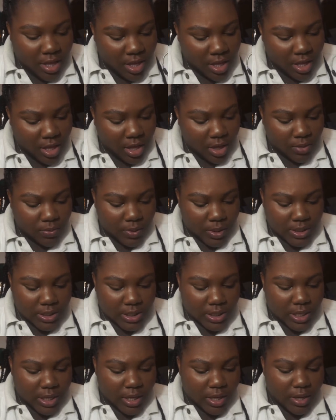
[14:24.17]
Unwanted
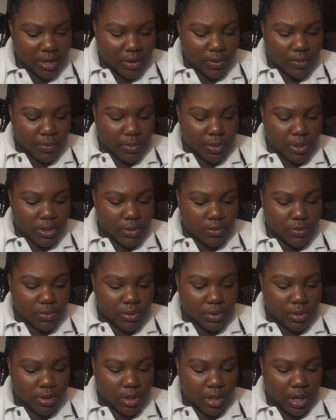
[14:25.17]
hair works.
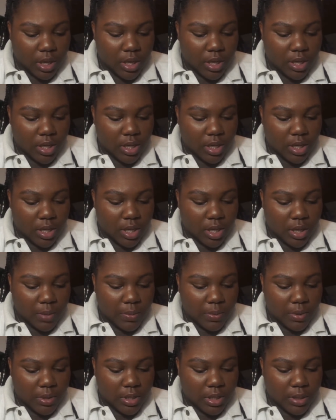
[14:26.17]
Yeah.
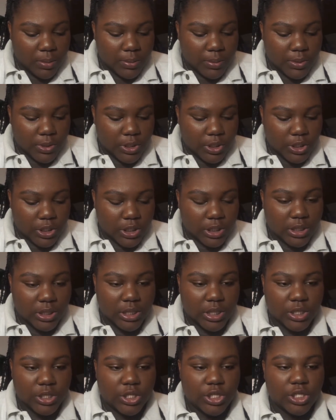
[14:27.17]
Upper lips, cheeks,
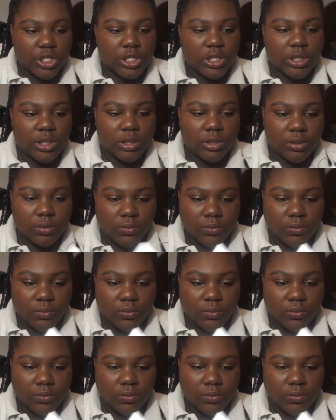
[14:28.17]
and chin.